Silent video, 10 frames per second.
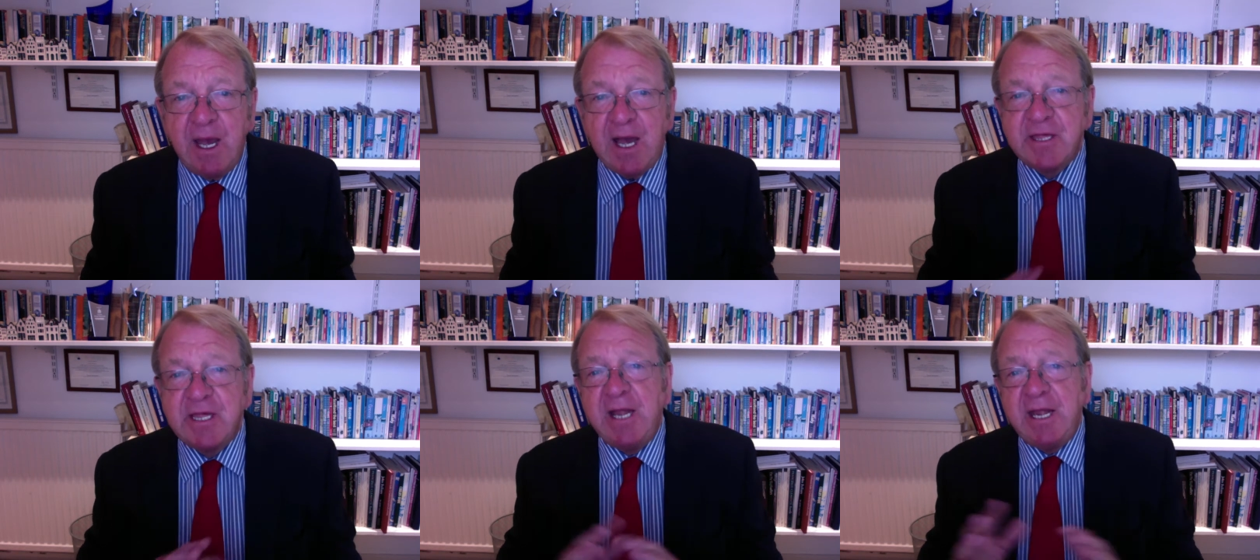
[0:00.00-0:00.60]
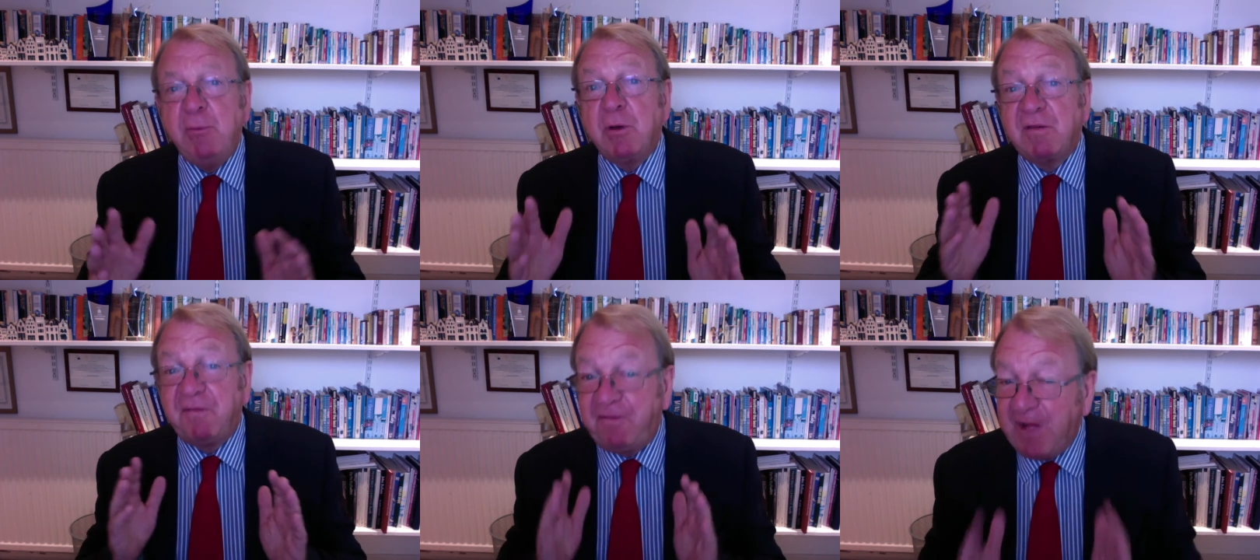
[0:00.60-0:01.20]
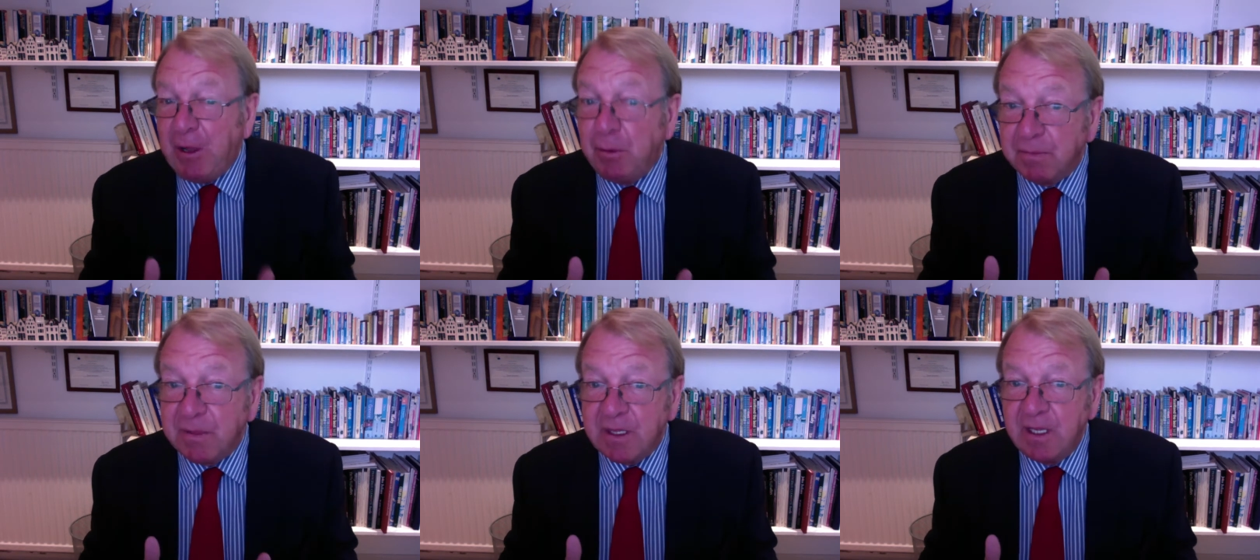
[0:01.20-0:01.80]
Asadi was
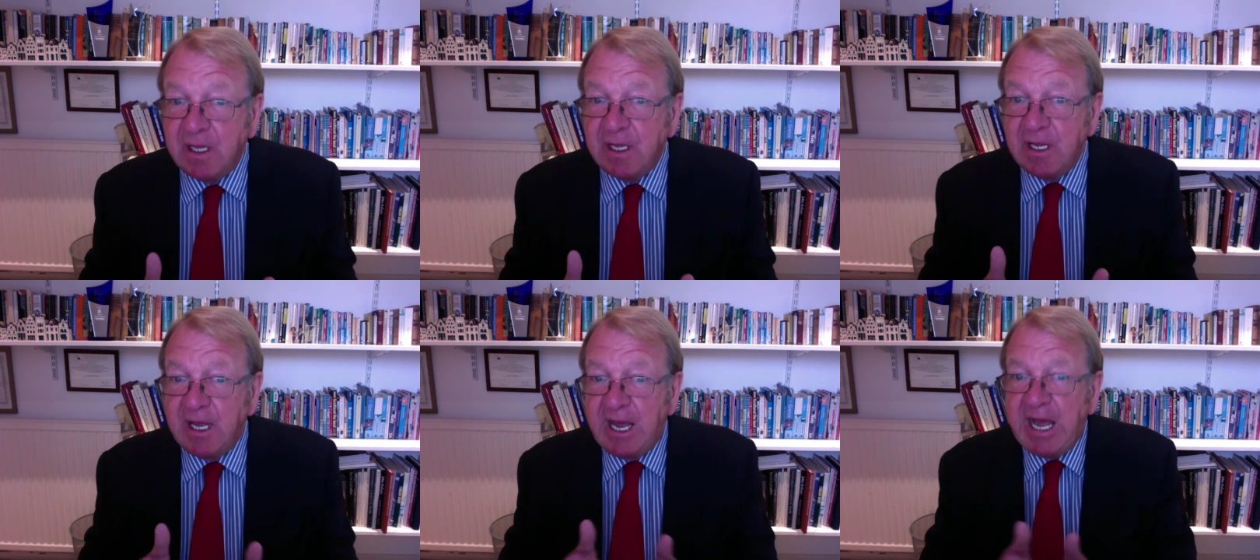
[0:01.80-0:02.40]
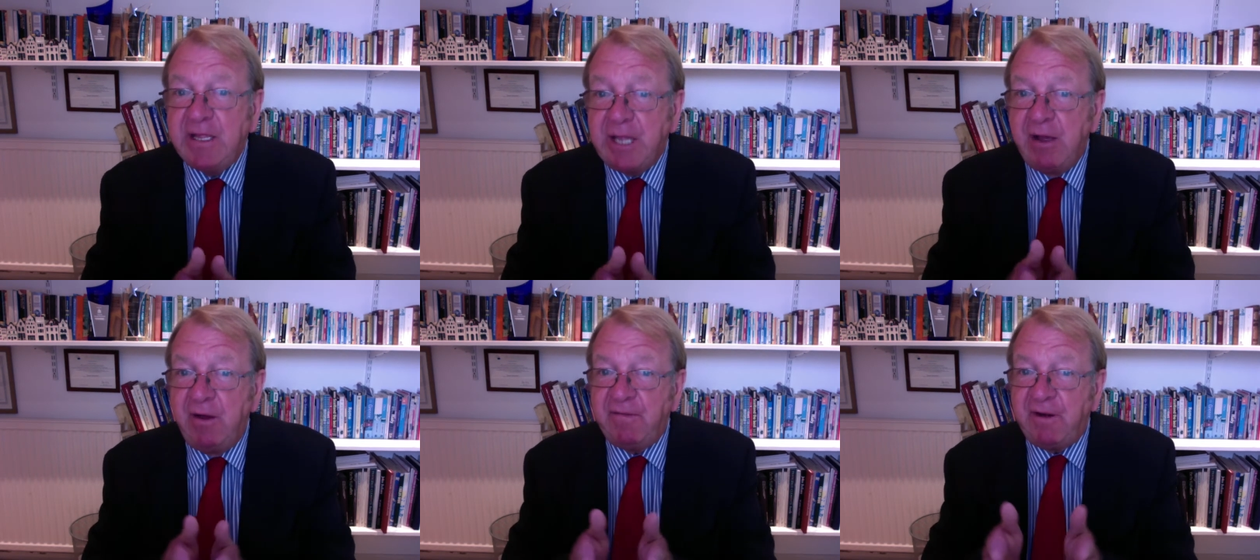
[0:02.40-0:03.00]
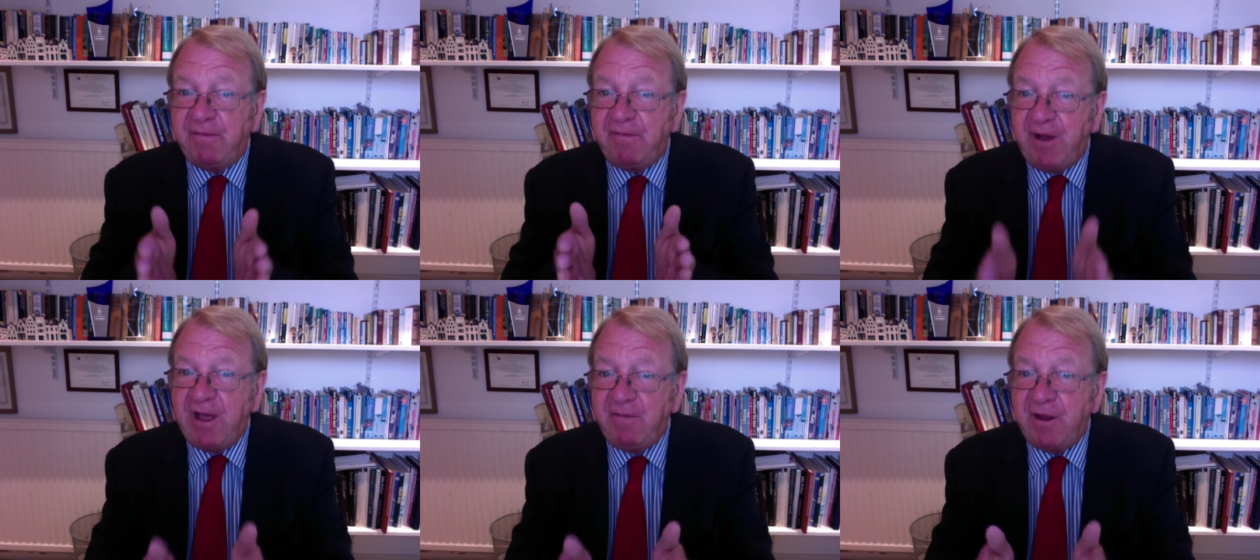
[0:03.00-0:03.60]
filmed handing over
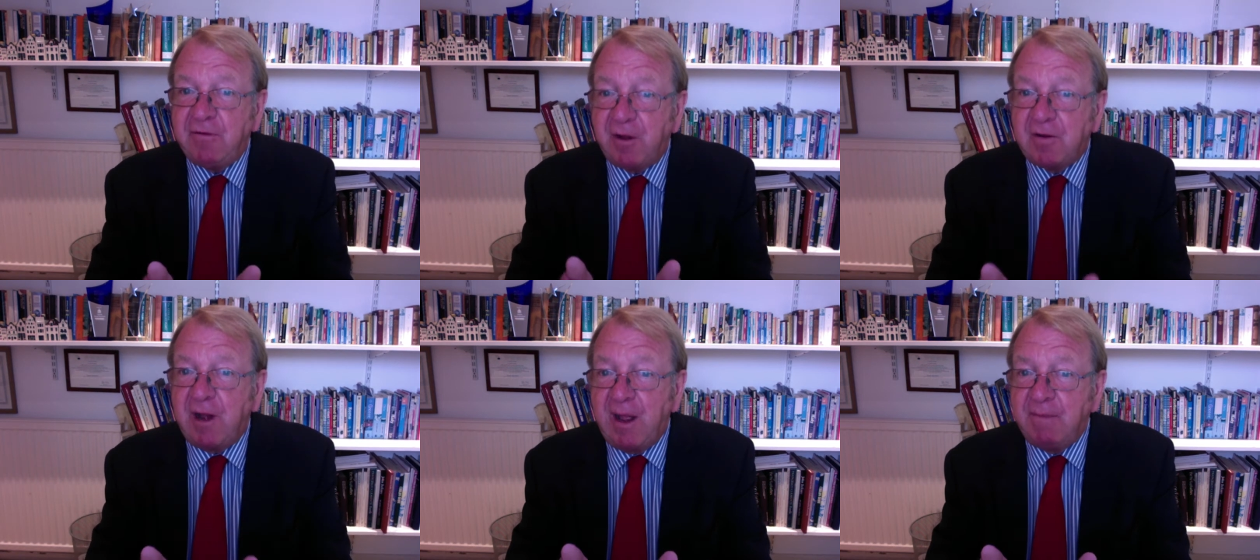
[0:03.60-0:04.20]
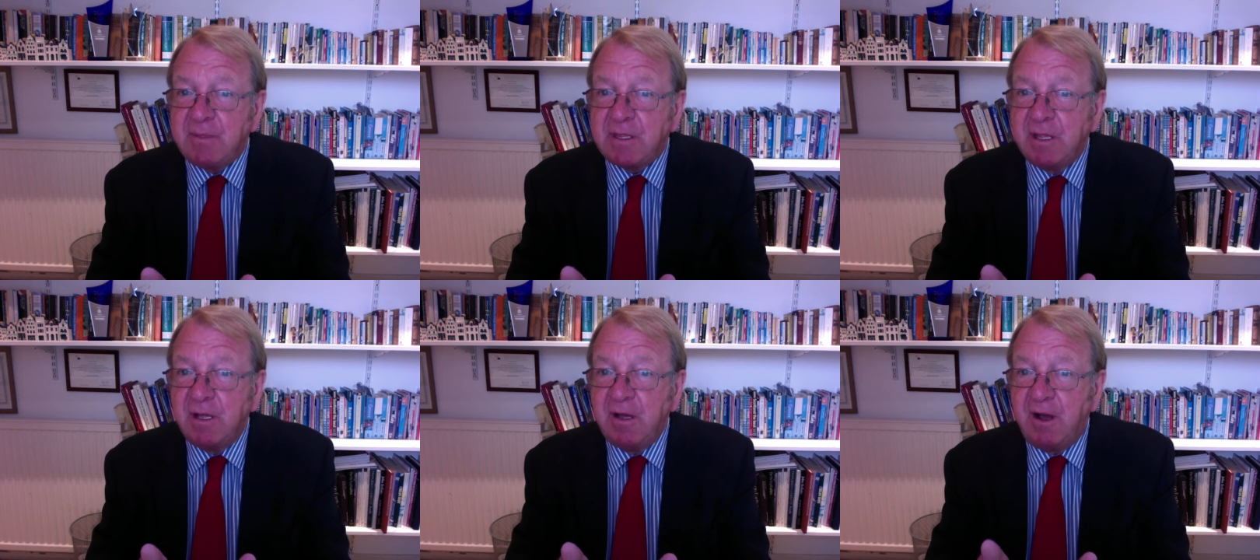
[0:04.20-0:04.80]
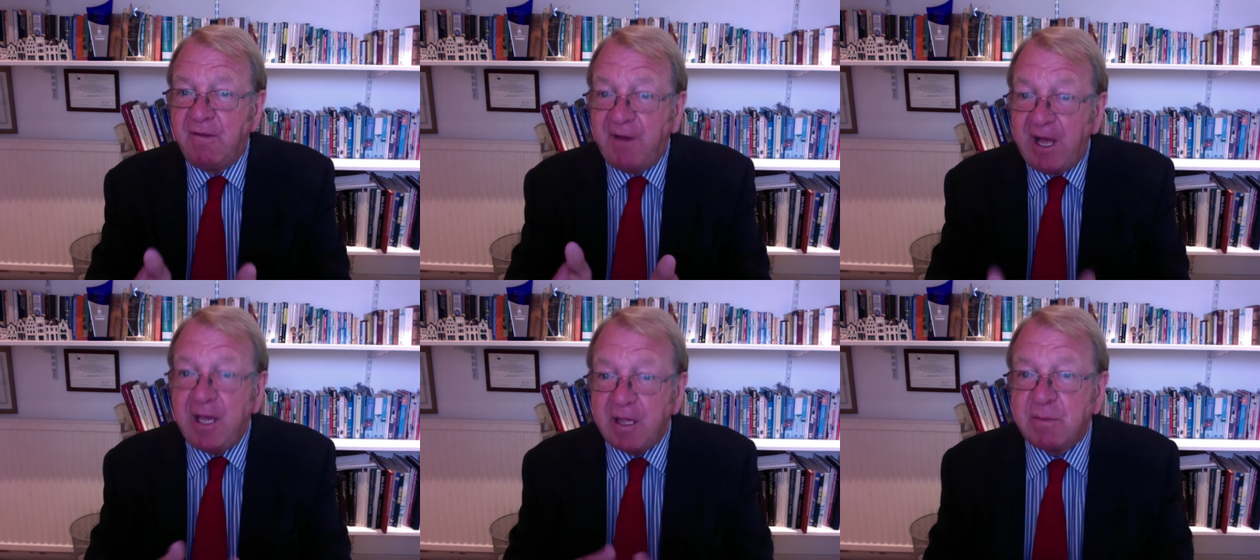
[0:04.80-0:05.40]
500 grams of high
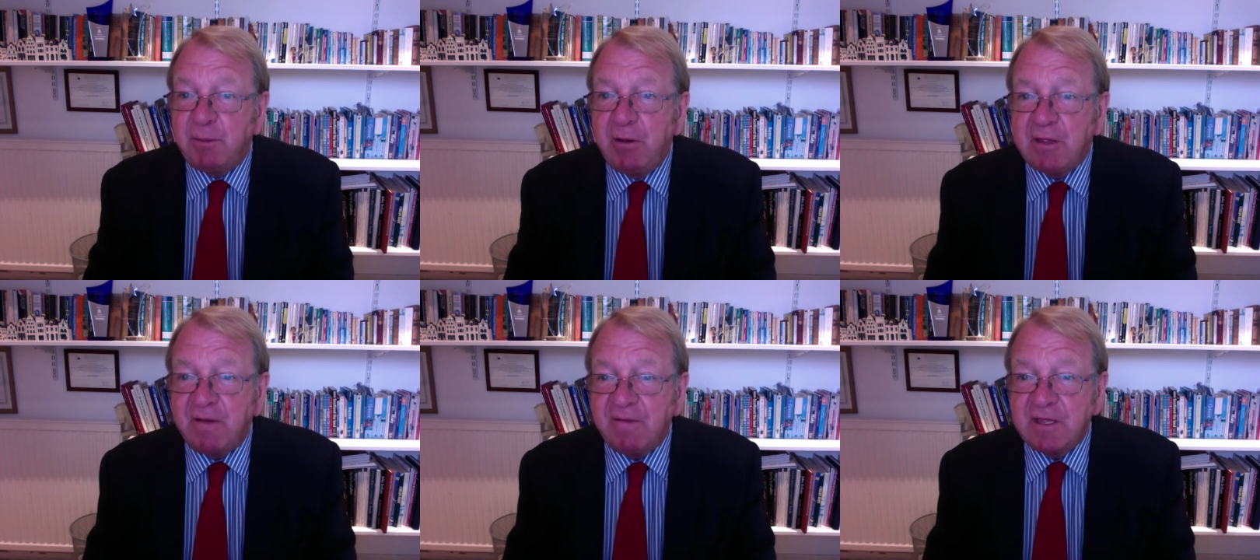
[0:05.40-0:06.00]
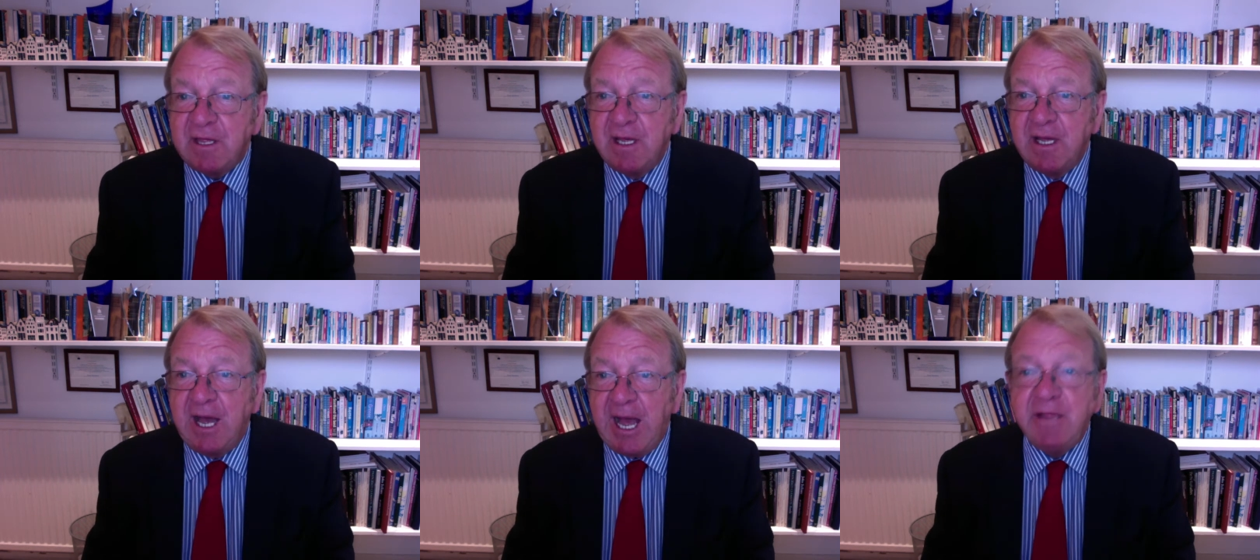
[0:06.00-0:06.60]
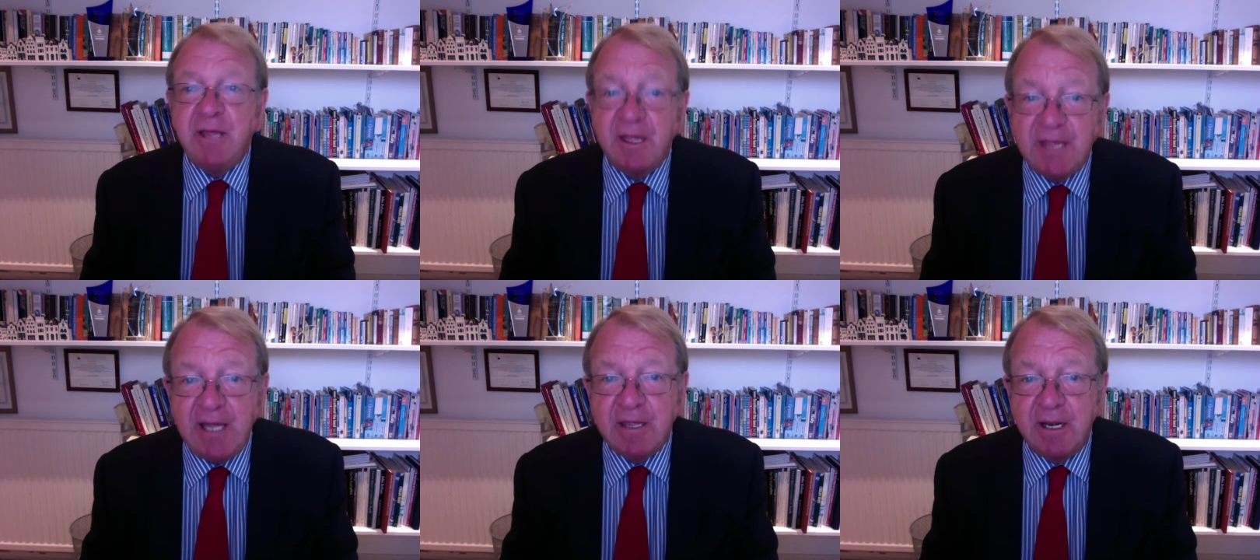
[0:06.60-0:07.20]
explosives and a
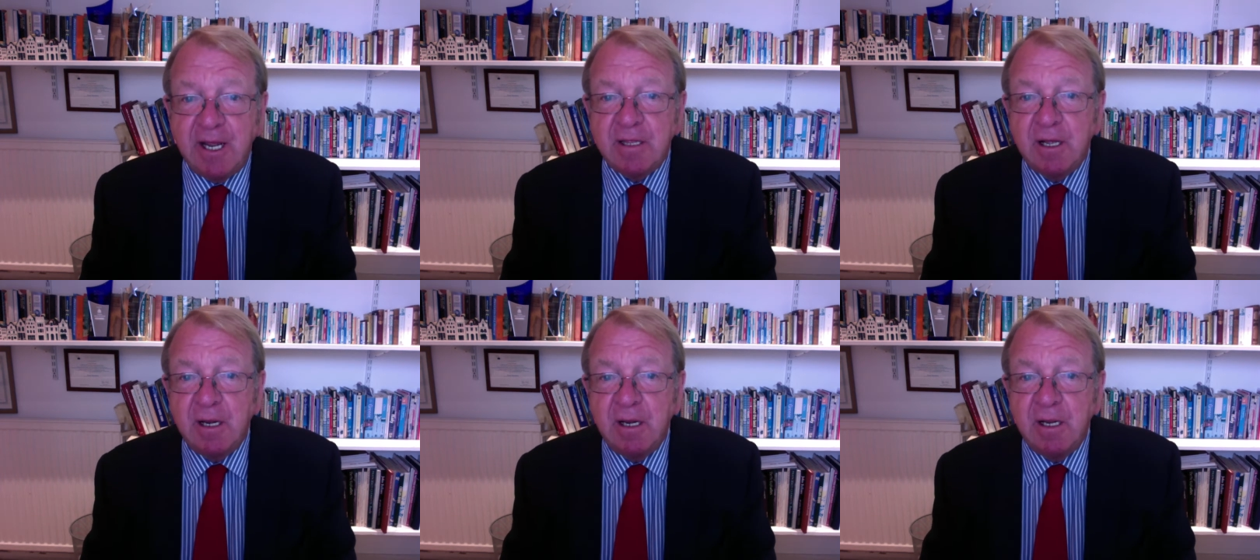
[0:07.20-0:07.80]
detonator